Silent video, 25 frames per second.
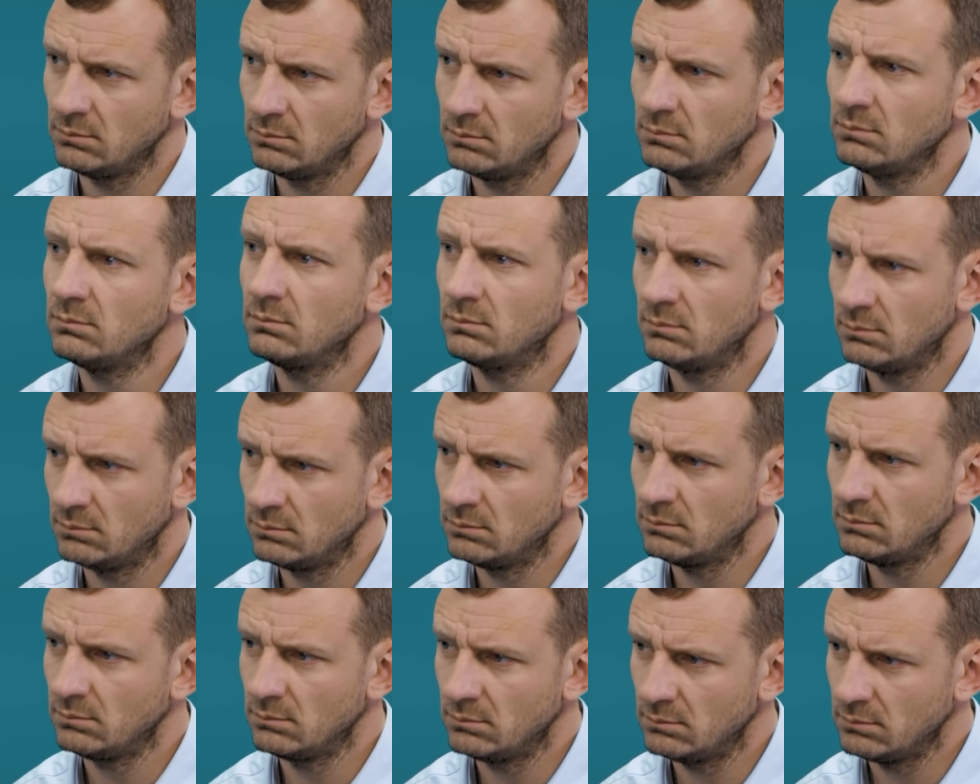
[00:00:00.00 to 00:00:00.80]
that
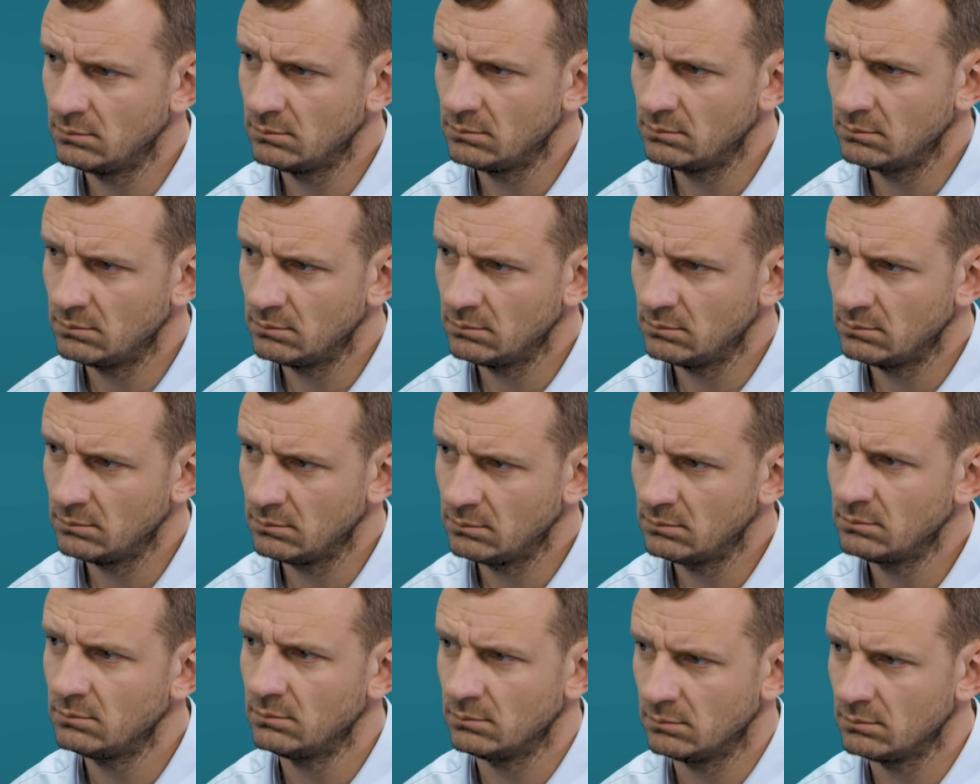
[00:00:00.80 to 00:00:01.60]
are
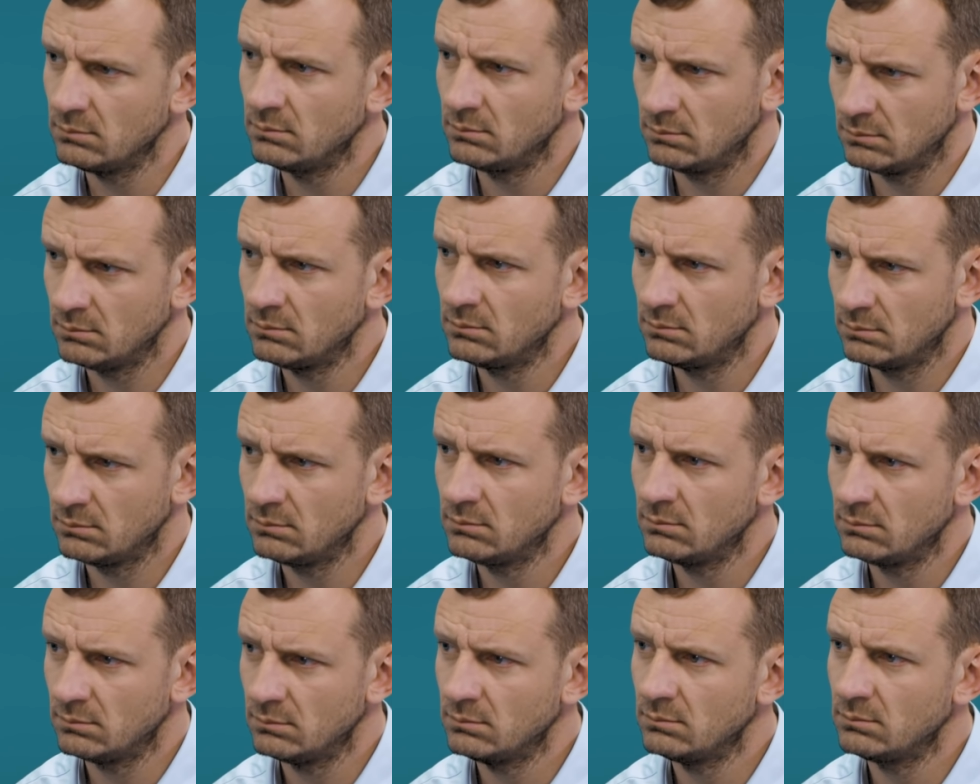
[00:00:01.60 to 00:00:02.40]
sometimes required
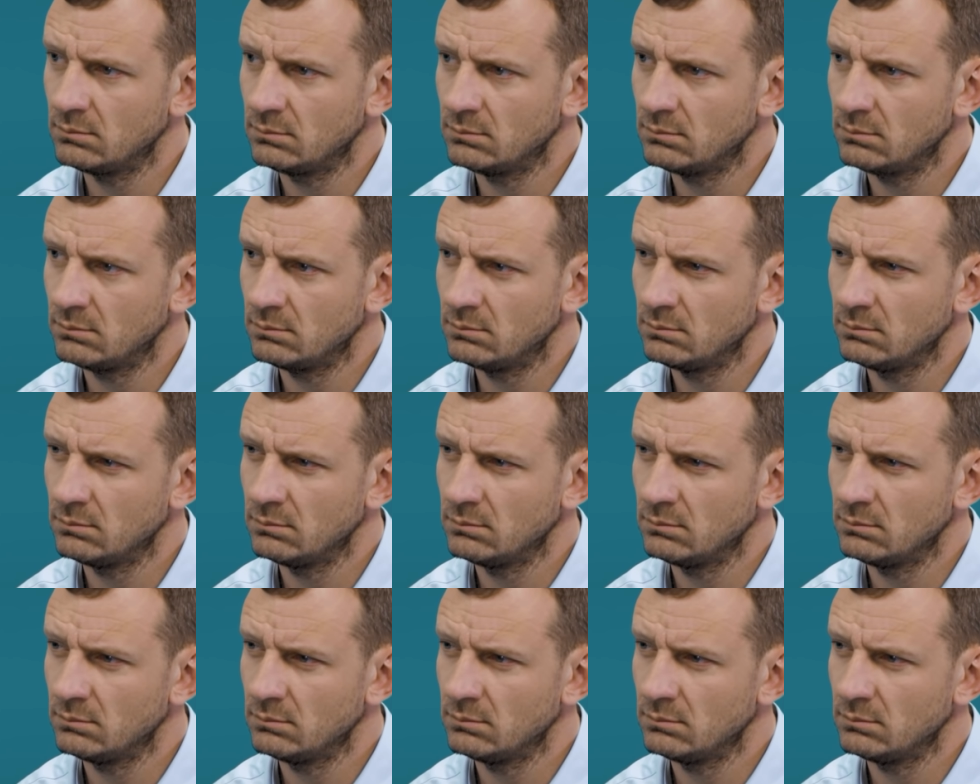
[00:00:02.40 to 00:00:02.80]
when looking